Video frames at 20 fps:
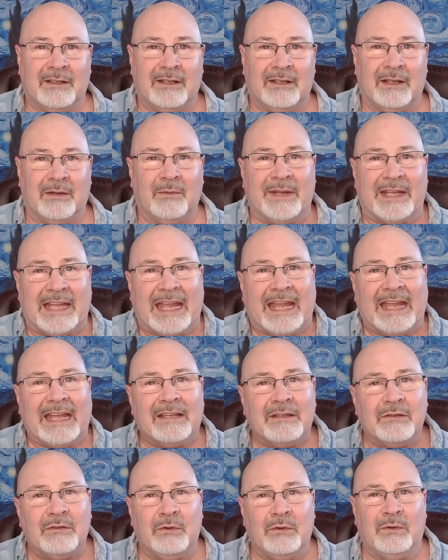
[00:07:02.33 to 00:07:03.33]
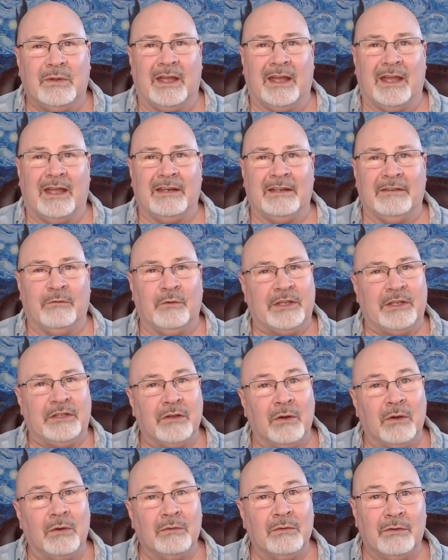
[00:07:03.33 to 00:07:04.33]
And we can't do that if we
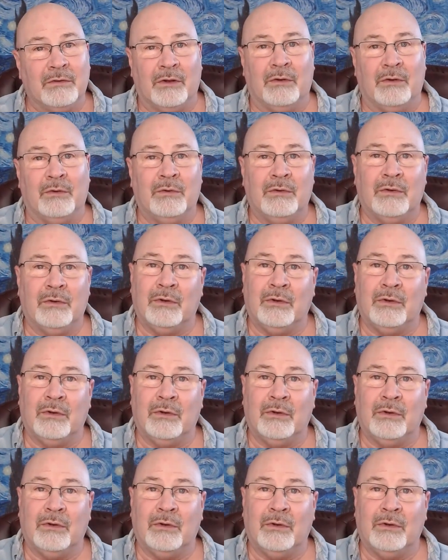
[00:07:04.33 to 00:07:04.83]
don't know